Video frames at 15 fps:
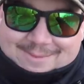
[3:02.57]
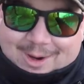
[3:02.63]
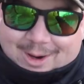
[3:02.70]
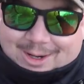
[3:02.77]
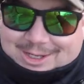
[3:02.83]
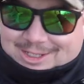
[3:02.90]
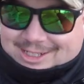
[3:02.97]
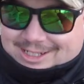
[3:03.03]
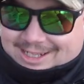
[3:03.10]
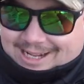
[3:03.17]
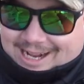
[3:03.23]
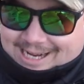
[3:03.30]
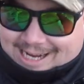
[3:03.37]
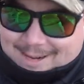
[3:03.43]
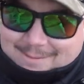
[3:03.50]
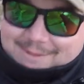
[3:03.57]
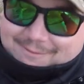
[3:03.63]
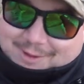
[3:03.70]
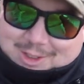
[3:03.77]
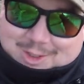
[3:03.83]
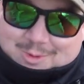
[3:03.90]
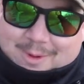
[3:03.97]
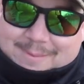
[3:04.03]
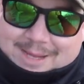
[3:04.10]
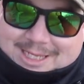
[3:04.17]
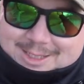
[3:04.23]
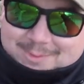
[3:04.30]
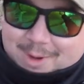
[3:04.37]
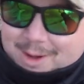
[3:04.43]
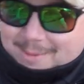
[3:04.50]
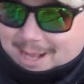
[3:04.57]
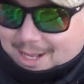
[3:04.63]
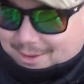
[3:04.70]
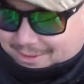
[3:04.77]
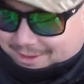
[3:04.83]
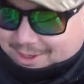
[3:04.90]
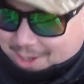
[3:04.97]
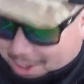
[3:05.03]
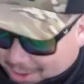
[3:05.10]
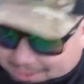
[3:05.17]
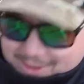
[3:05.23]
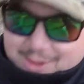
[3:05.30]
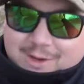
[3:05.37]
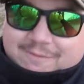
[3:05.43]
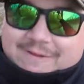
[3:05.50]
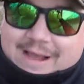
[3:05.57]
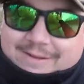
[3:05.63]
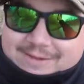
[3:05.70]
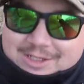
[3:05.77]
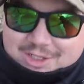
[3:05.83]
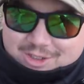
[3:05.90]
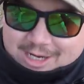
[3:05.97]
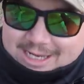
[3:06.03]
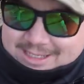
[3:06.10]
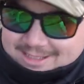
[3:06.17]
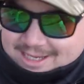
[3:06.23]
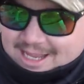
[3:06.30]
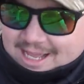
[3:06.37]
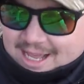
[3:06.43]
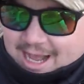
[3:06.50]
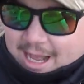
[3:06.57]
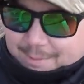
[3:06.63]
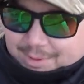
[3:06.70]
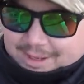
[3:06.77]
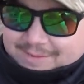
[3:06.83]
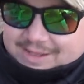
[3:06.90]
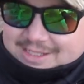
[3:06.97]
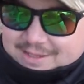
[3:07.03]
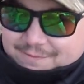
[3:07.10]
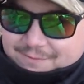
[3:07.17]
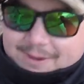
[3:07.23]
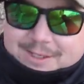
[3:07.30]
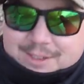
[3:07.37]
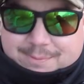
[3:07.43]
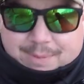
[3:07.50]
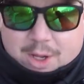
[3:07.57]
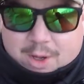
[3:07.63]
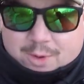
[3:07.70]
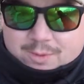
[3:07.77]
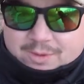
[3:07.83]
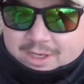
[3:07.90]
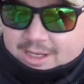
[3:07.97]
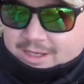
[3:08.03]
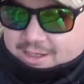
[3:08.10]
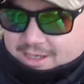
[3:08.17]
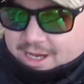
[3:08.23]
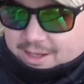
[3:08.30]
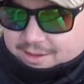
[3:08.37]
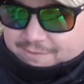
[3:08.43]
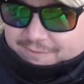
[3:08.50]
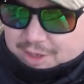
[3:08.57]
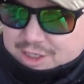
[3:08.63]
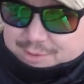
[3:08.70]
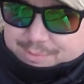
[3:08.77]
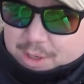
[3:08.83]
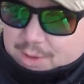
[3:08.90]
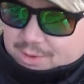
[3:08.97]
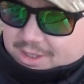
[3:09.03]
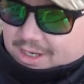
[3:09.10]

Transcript: March. I got my first swim bait smallmouth on the little five inch trace. I believe that's a French bone, the French bone